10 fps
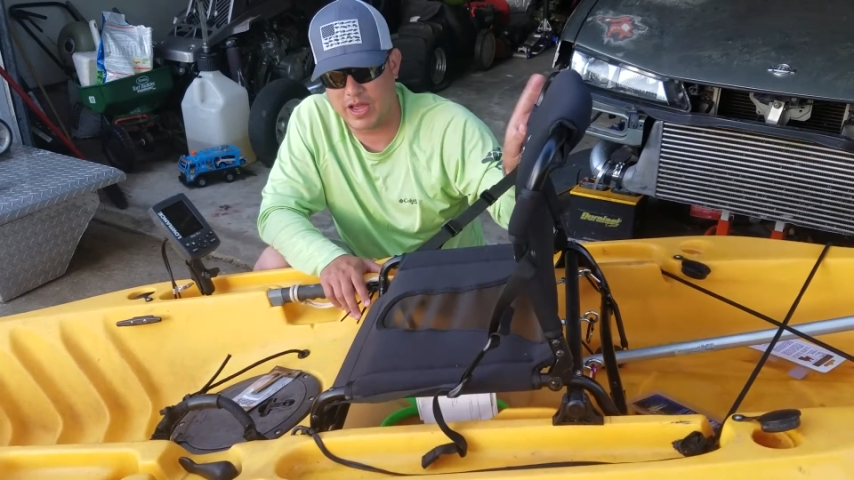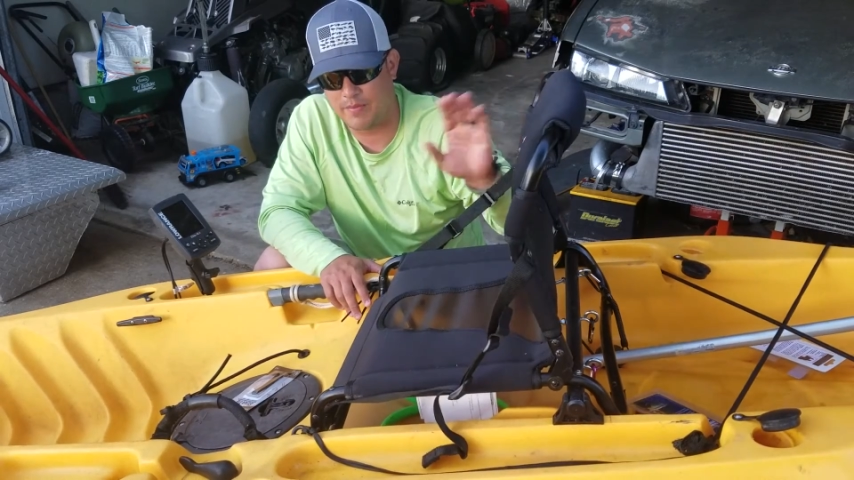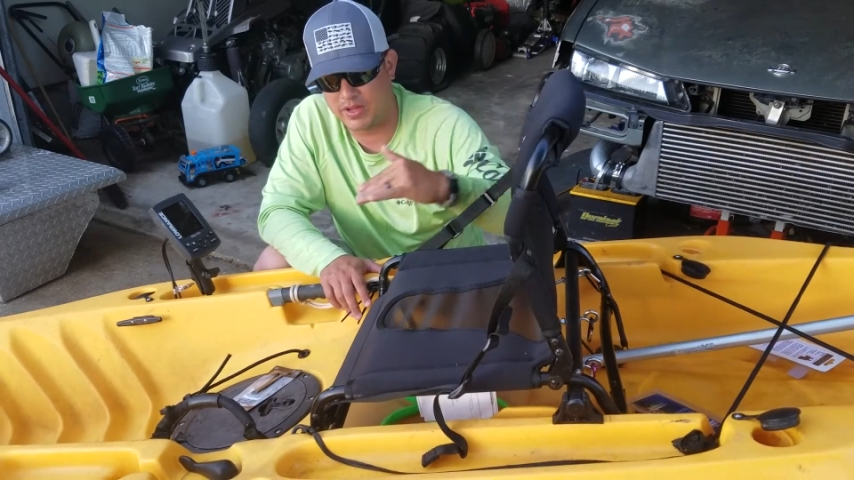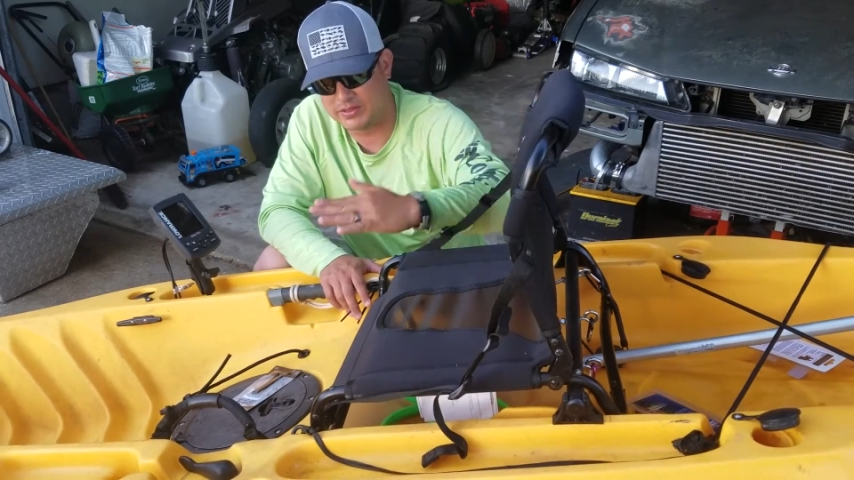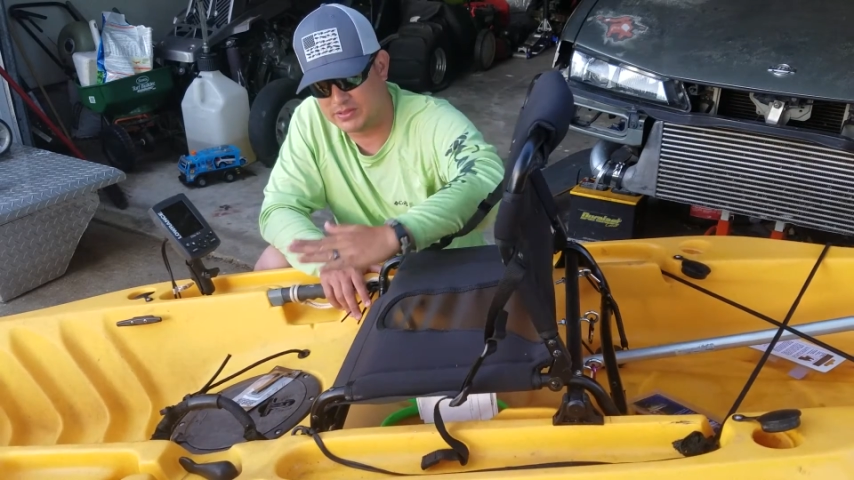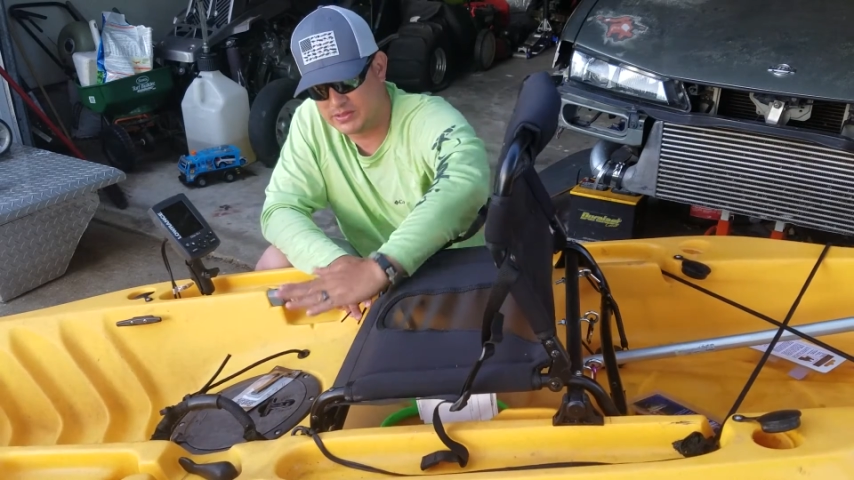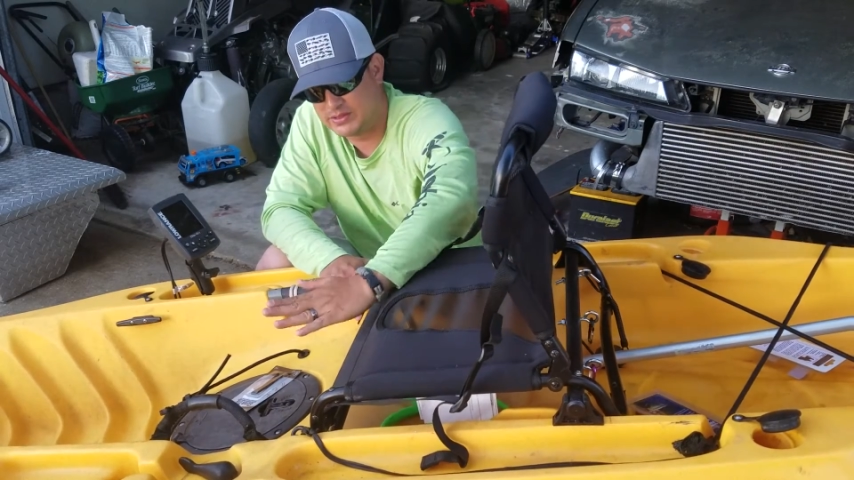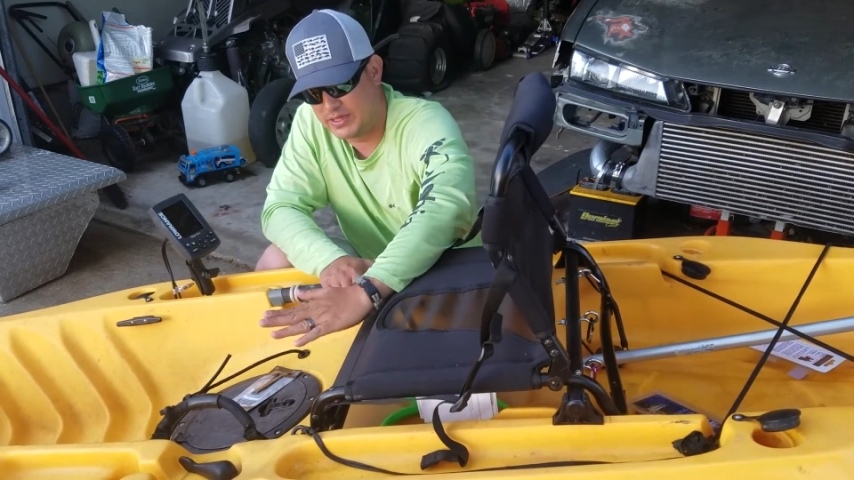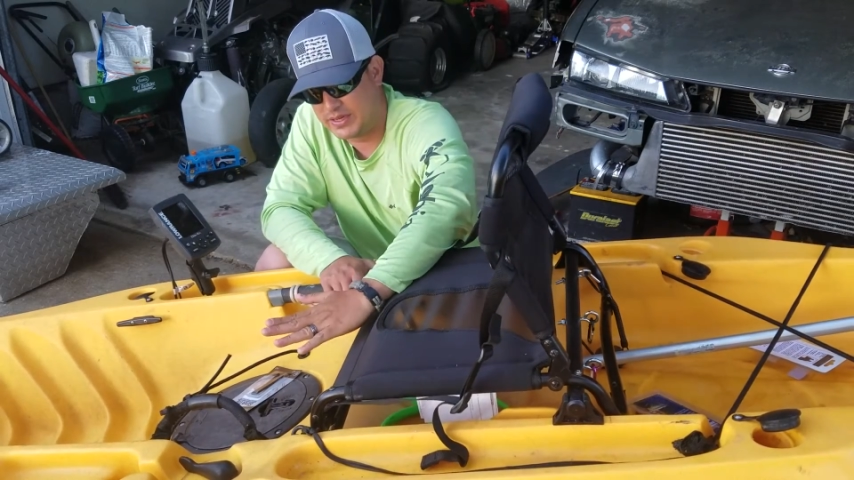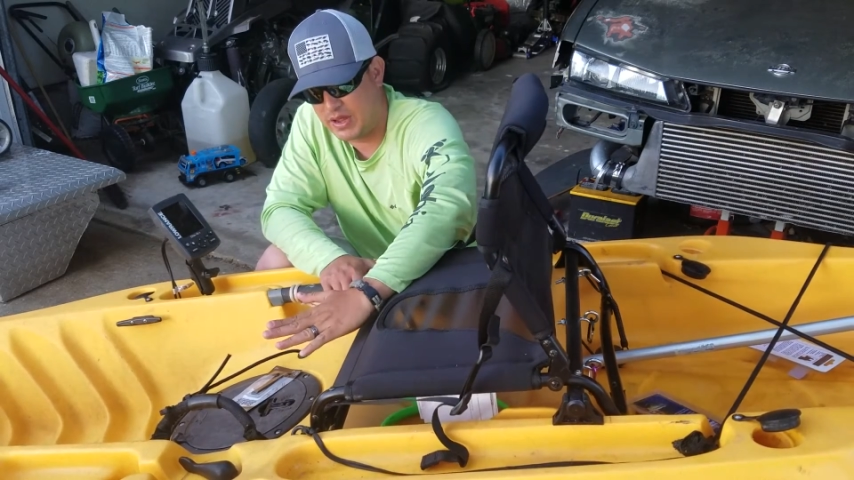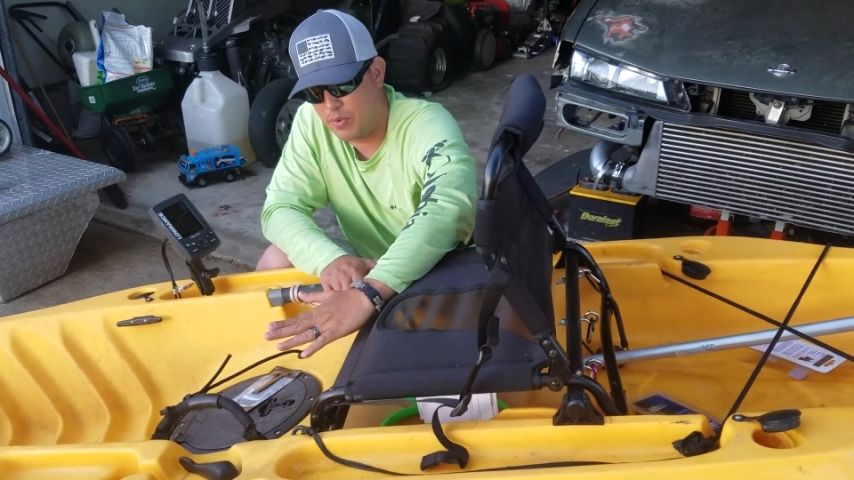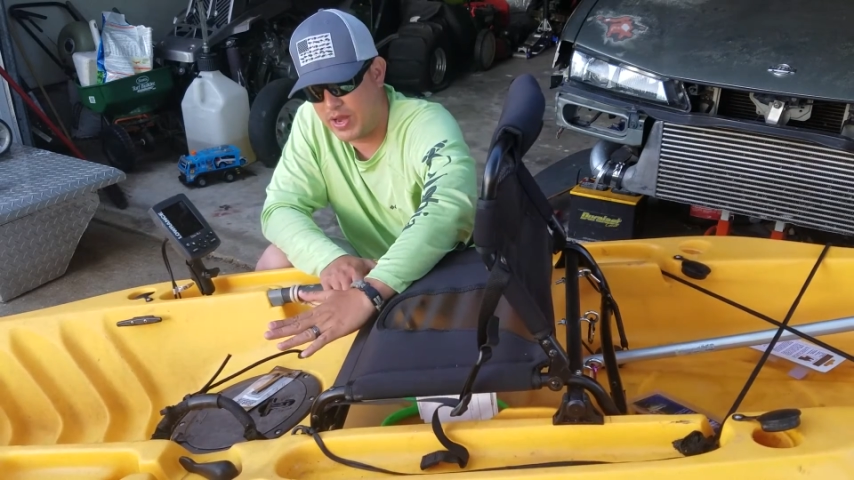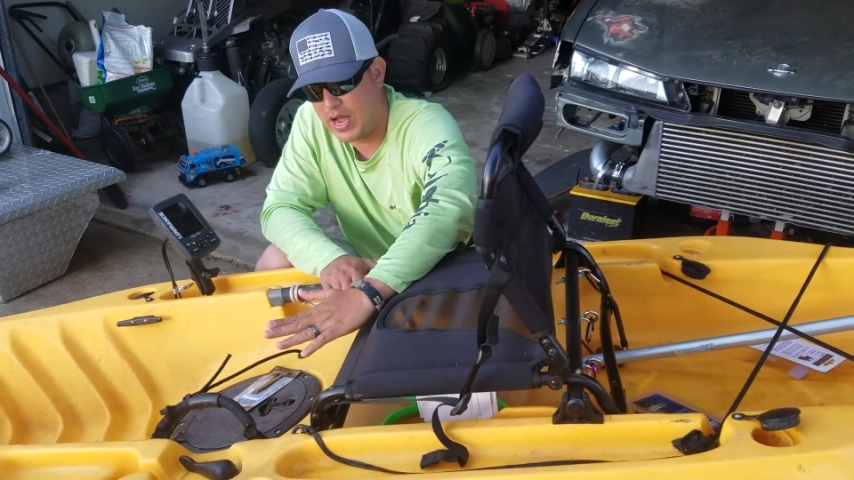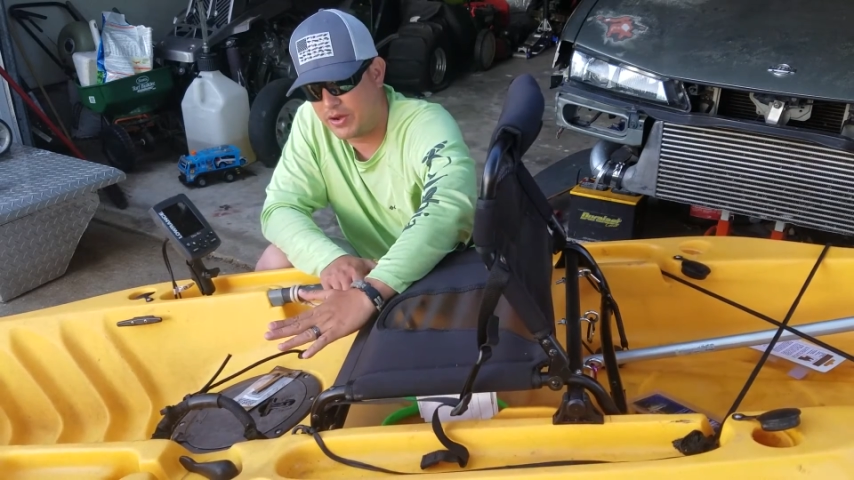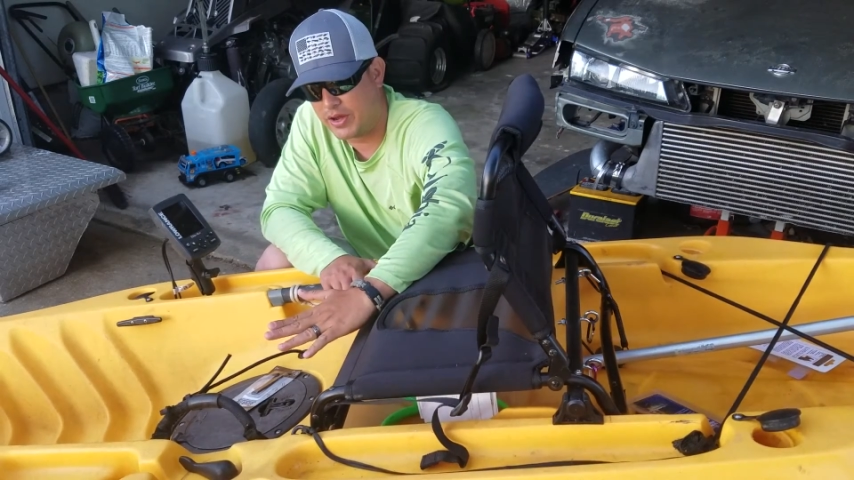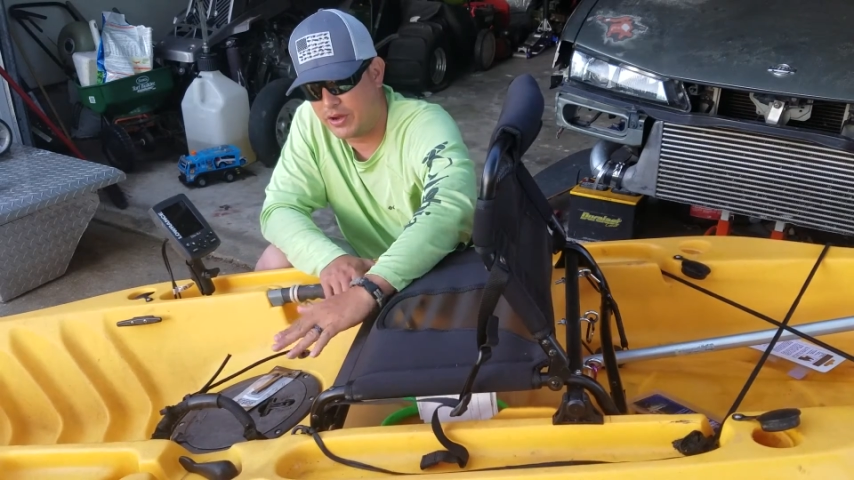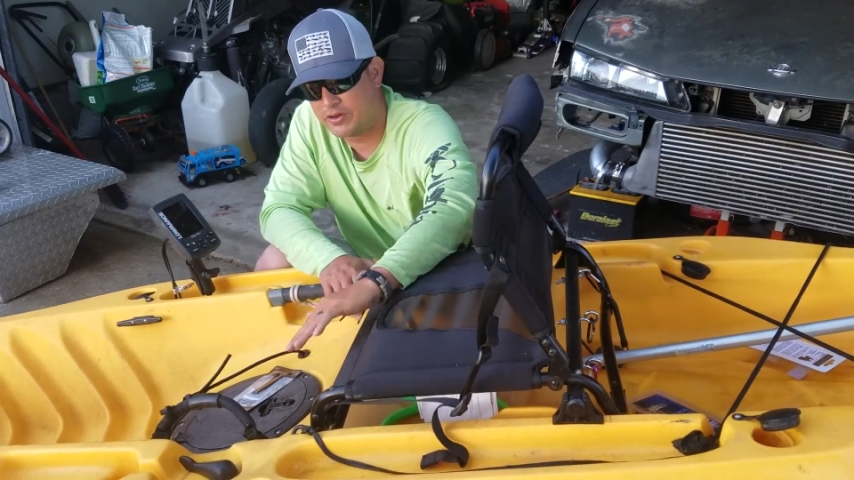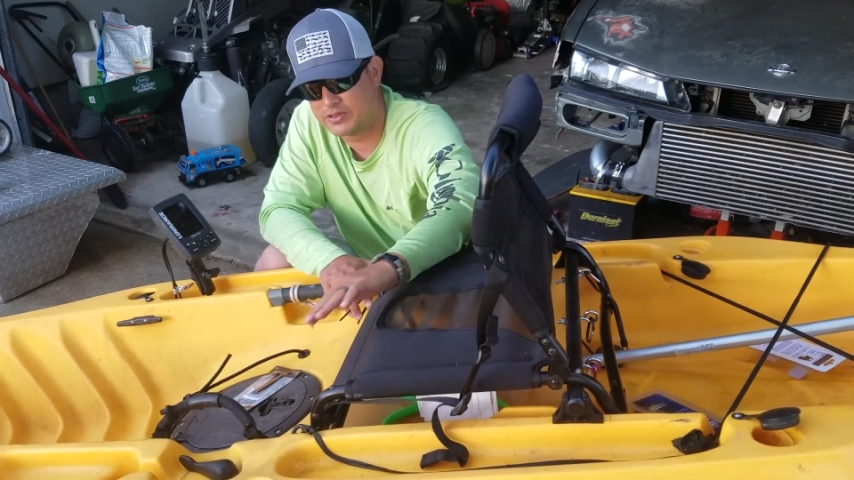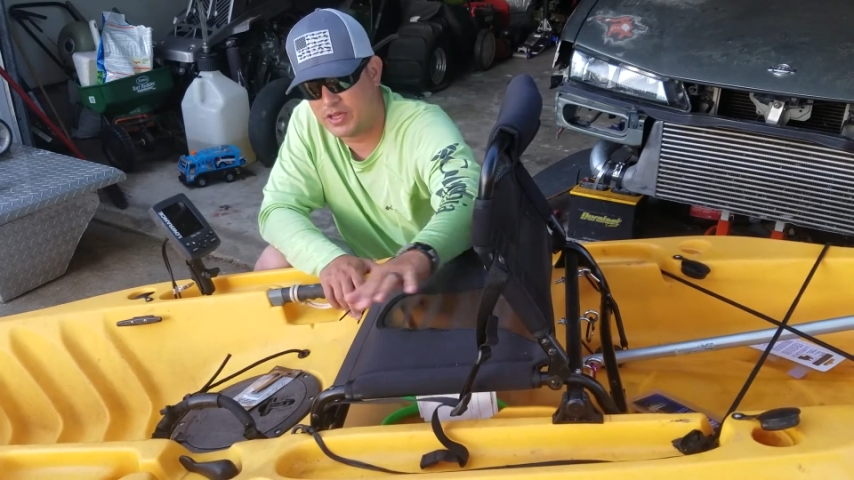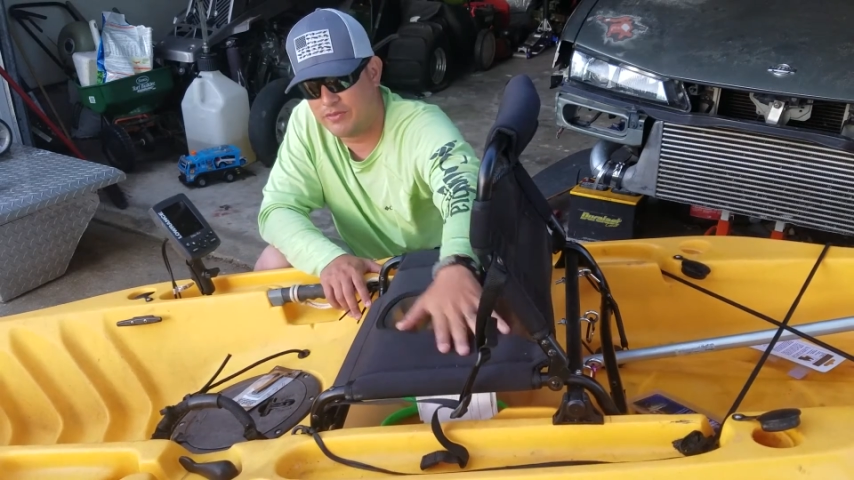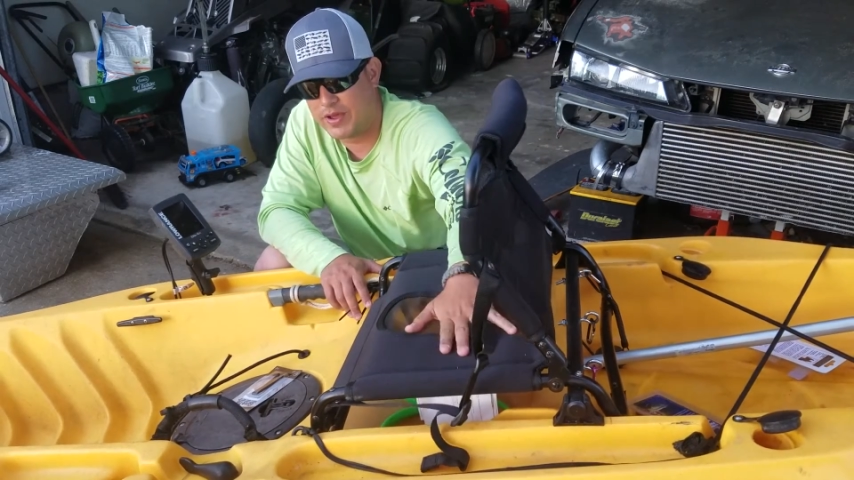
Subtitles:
I'm not sitting way down here and stuff.